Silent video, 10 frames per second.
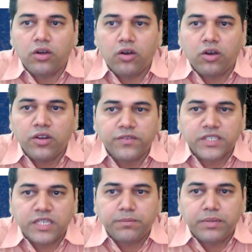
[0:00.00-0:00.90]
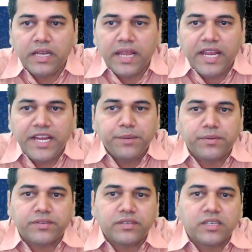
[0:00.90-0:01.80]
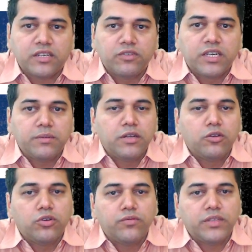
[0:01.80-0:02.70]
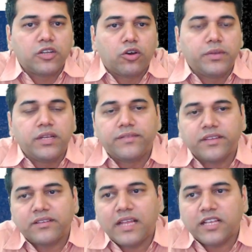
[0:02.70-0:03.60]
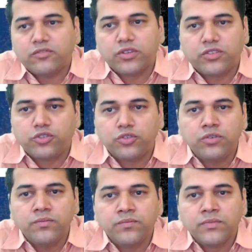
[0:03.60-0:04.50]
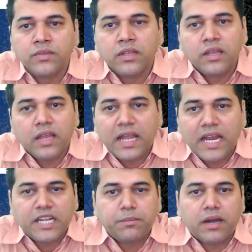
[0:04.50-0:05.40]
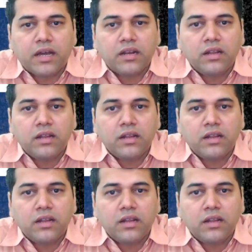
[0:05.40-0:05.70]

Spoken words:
On 1st April, 8% convertible loan with a nominal 6 lakhs was issued at par.